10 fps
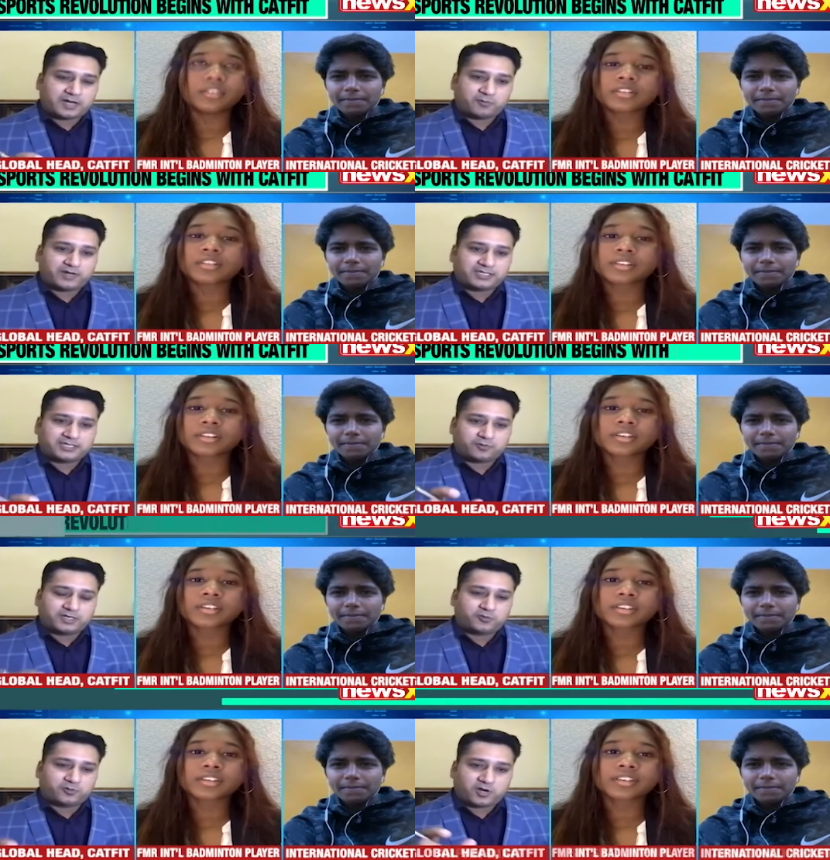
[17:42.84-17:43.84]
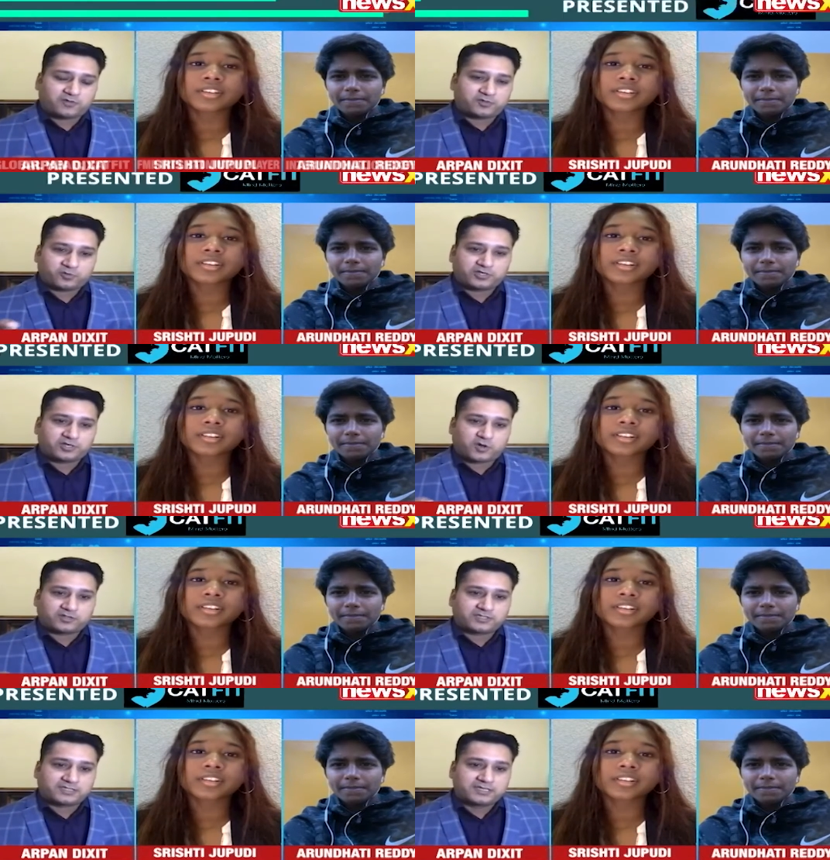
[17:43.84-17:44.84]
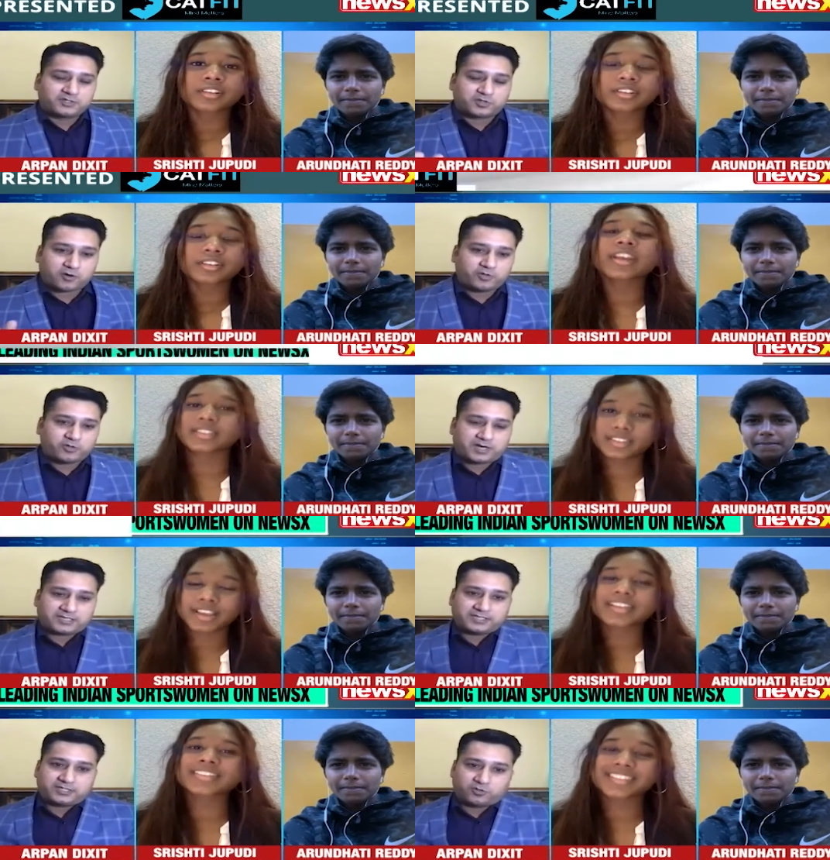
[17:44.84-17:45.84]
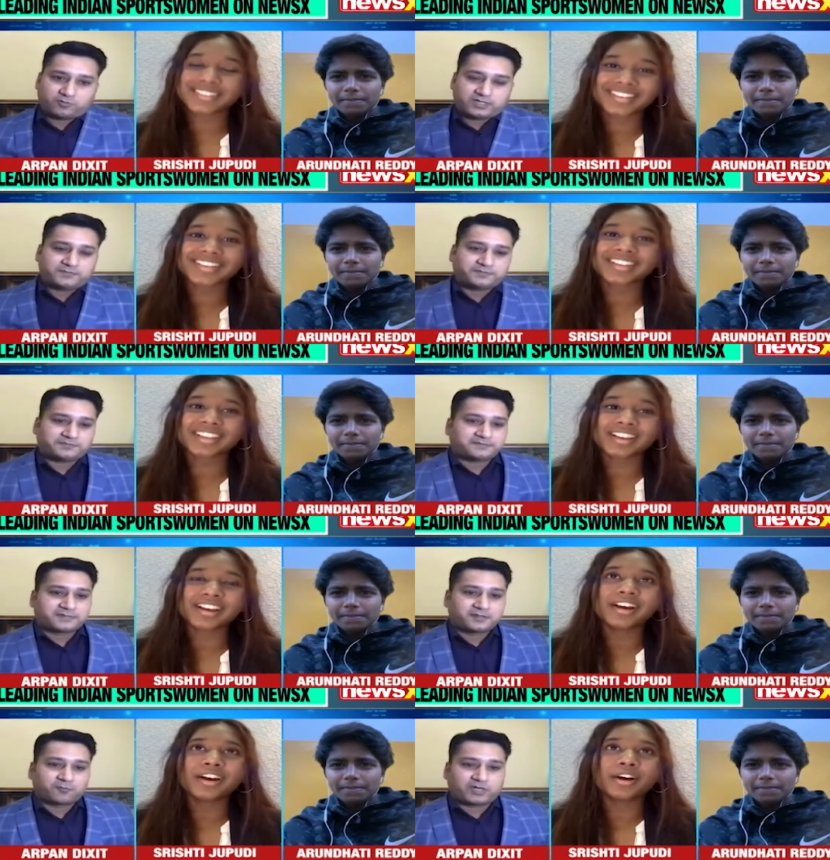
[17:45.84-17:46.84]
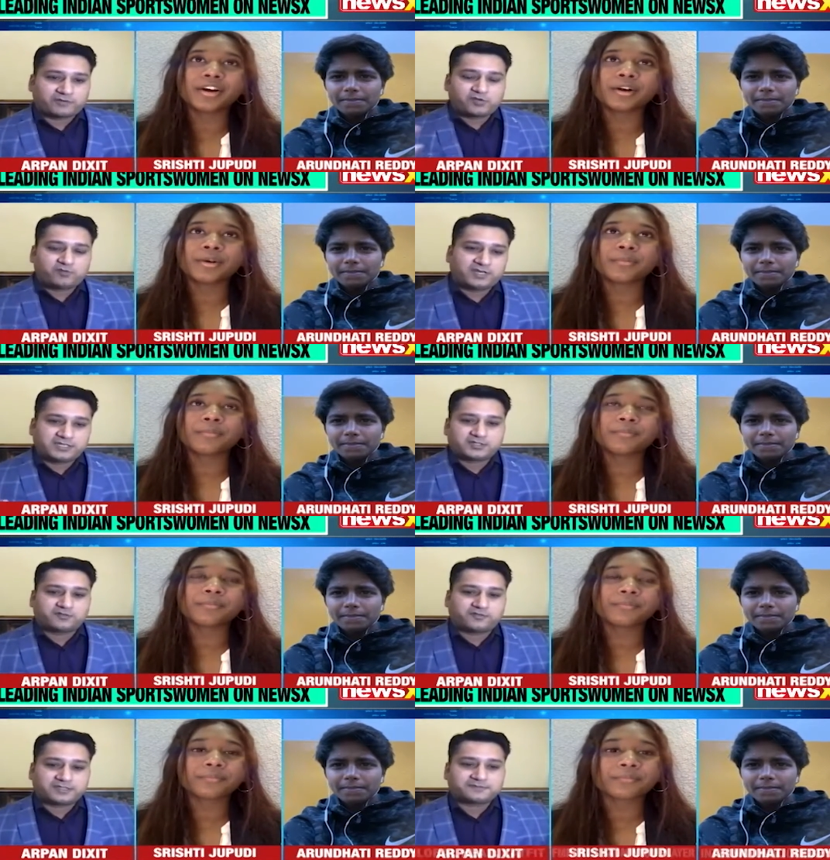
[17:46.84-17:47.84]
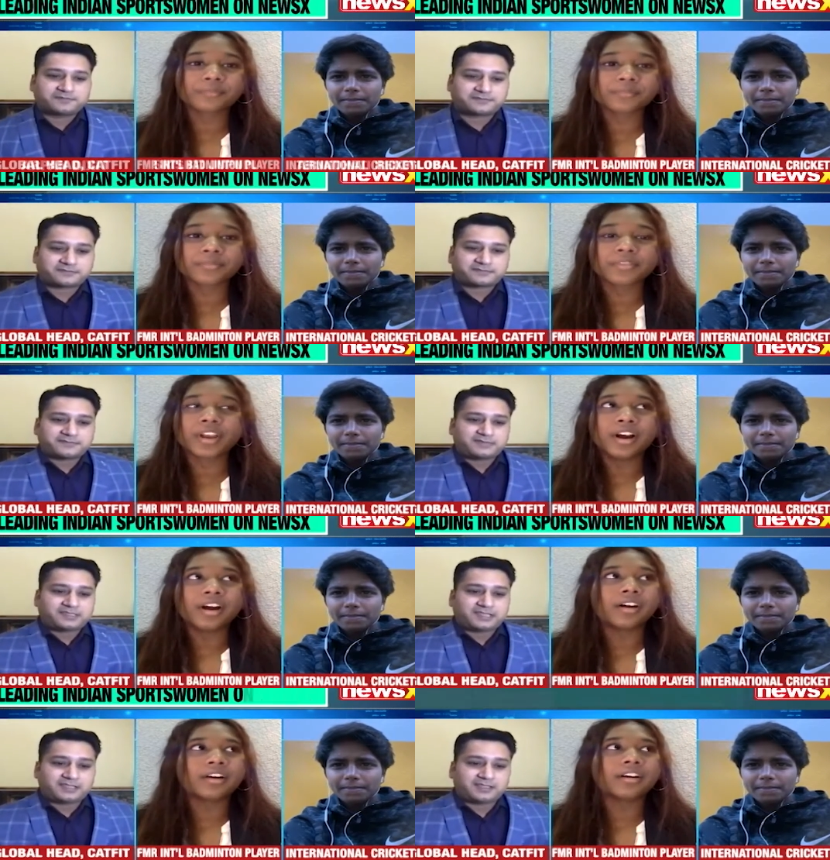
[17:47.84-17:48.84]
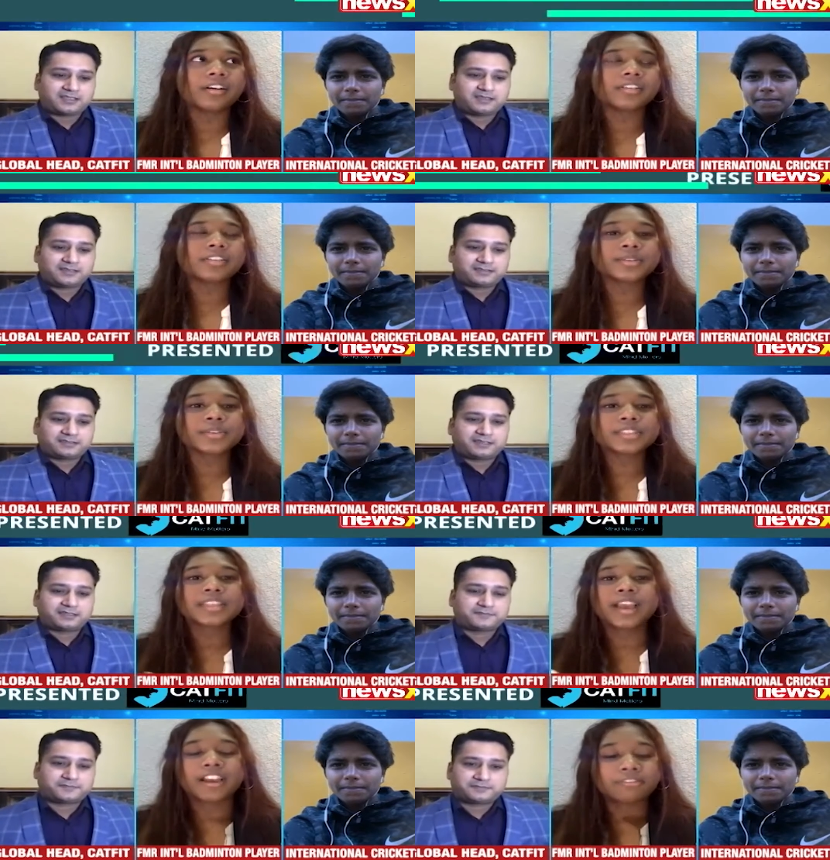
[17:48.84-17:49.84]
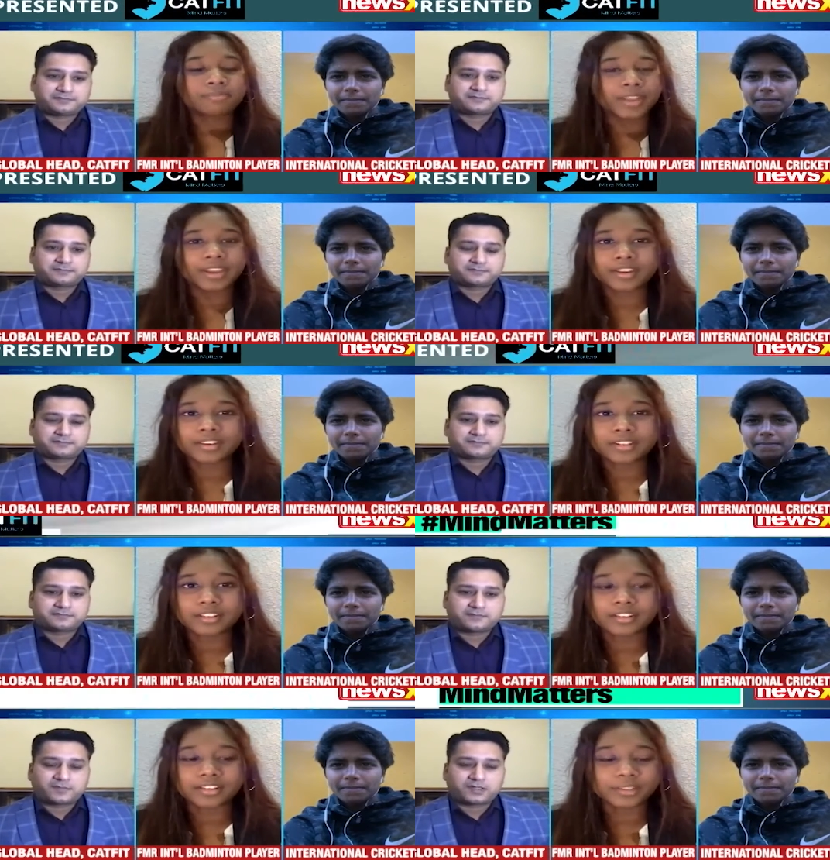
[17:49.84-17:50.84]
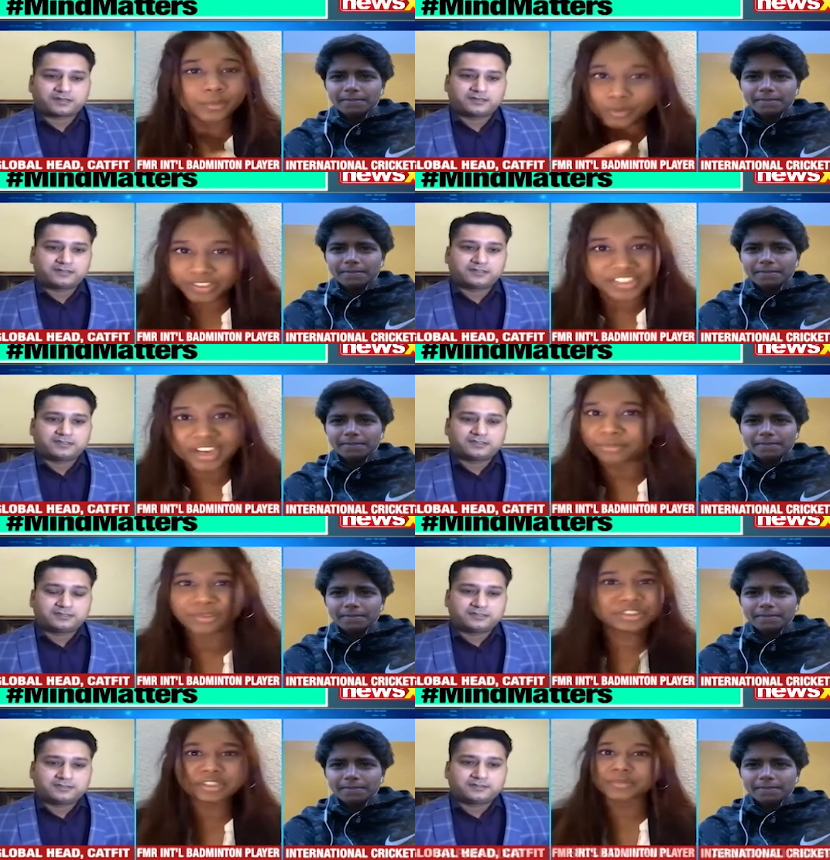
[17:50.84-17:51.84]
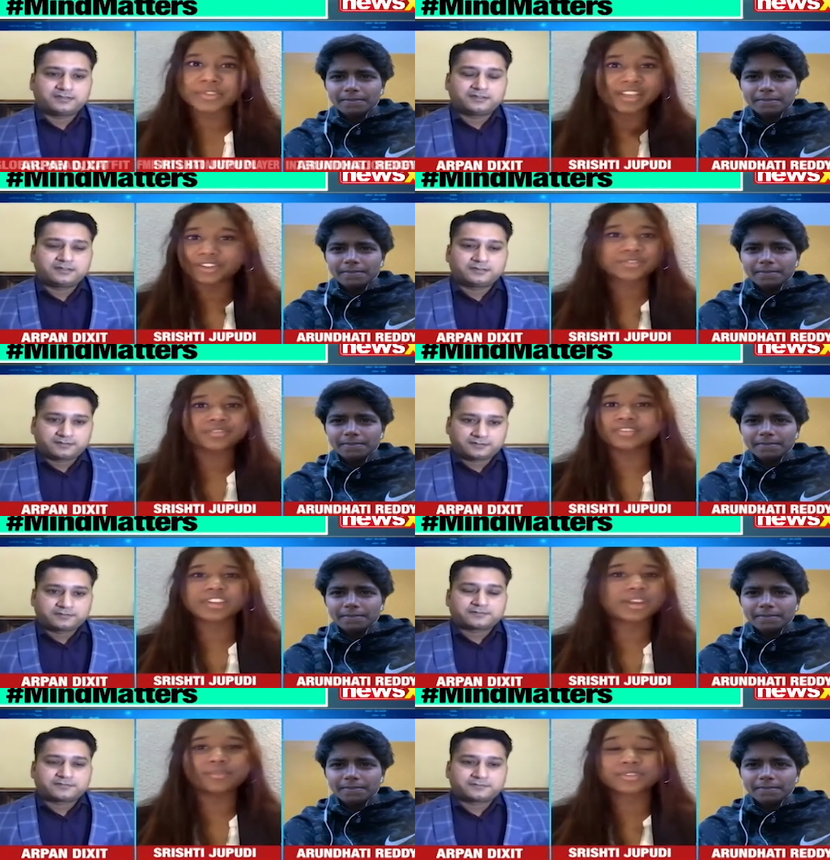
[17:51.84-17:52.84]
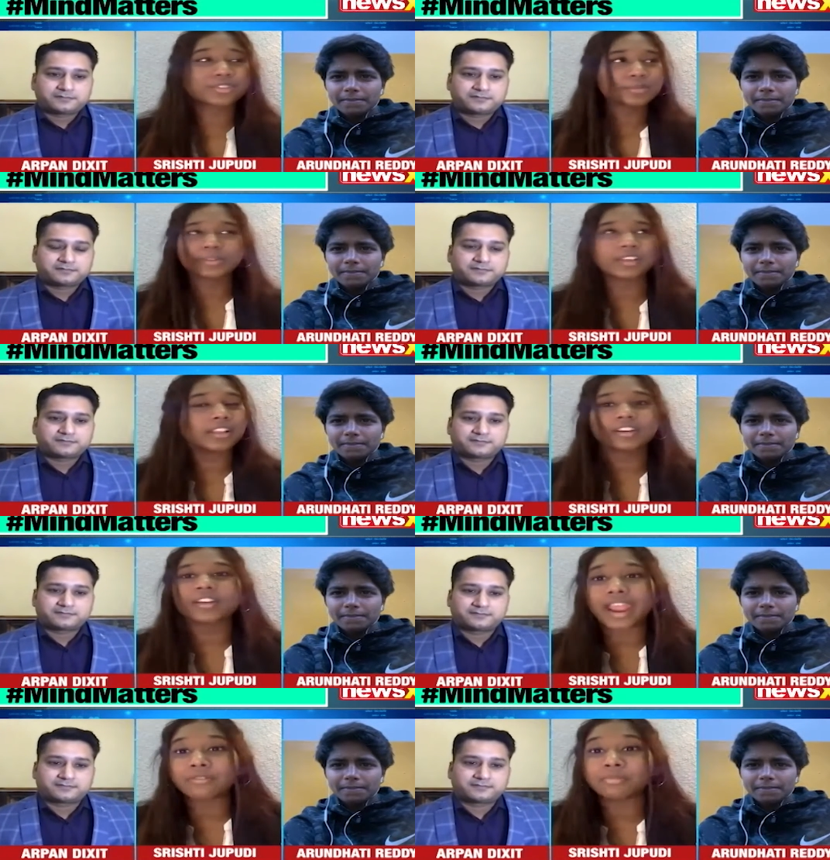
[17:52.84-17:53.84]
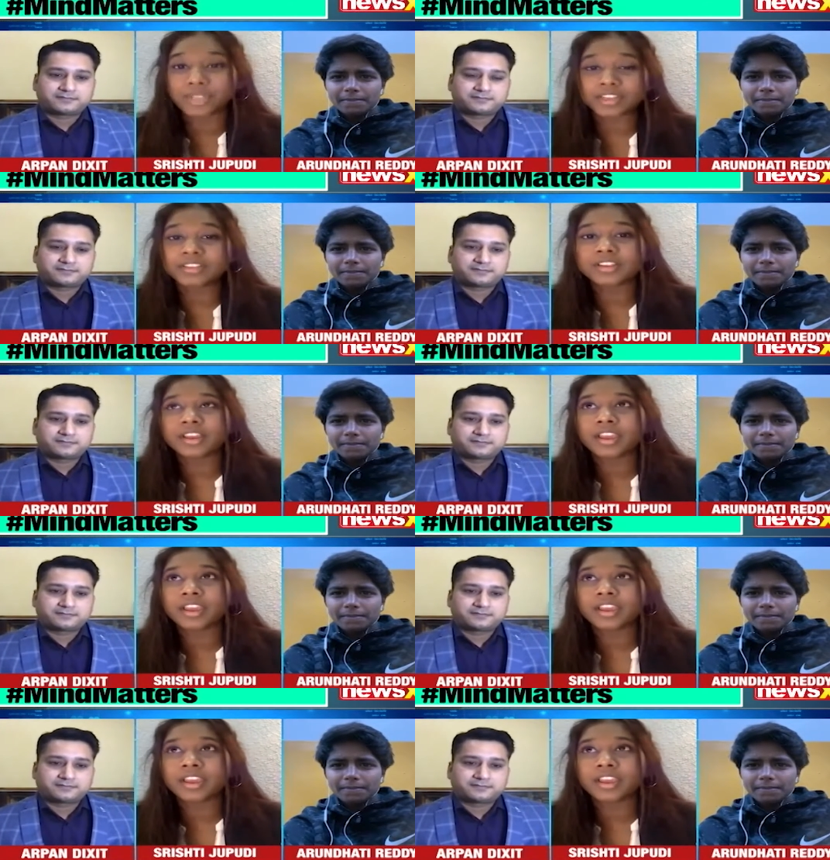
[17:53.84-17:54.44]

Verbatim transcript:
Speaker 1: I'm aware that you are into a lot of social causes. So how are you passing it over Whatever you've oh. learned so far.
Speaker 2: Uh, so see, I've played in the World Championships, Asian Championships, and the other Grand Prix,